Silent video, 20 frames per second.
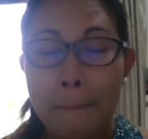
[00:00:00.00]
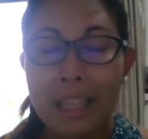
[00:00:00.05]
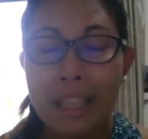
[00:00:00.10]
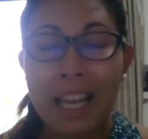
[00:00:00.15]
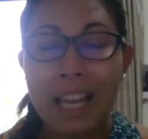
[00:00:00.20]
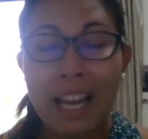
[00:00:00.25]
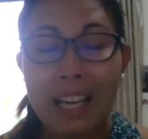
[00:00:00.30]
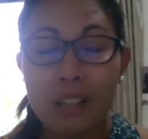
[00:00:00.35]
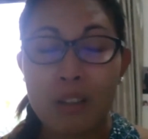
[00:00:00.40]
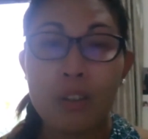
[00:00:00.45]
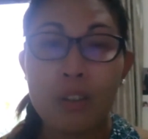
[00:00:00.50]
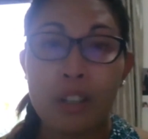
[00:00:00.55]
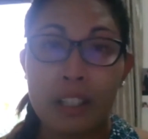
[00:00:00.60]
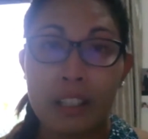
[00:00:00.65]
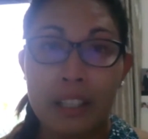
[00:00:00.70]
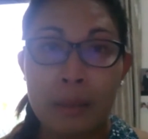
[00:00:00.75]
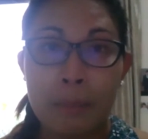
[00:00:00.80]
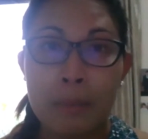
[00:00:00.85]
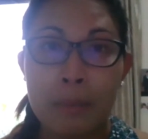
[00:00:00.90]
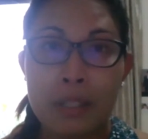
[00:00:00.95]
black
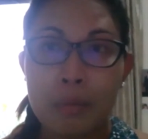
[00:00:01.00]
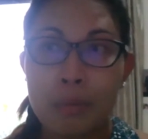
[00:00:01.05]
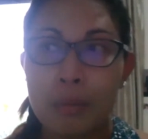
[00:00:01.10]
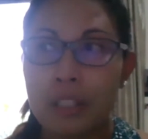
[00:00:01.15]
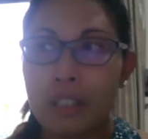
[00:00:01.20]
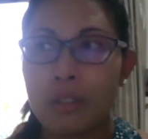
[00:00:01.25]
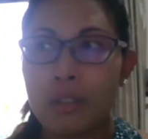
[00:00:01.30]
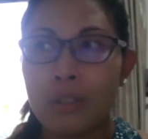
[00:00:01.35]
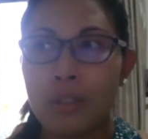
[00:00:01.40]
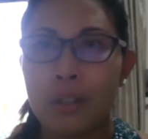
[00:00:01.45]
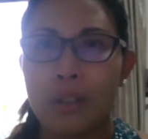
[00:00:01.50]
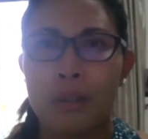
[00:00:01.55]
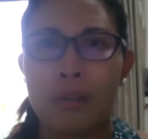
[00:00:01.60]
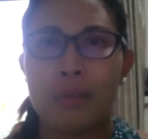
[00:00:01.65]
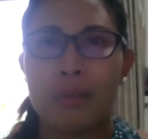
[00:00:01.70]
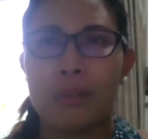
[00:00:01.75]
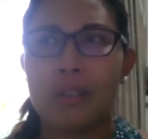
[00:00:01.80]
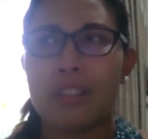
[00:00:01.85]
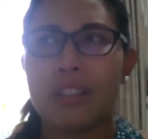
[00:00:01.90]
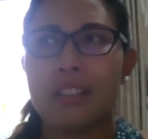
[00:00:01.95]
oil in between
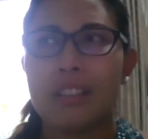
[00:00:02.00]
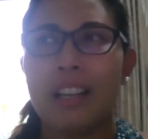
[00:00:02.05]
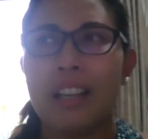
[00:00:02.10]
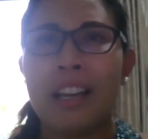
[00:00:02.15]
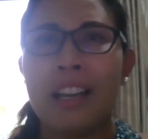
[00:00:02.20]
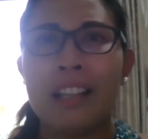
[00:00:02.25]
toes.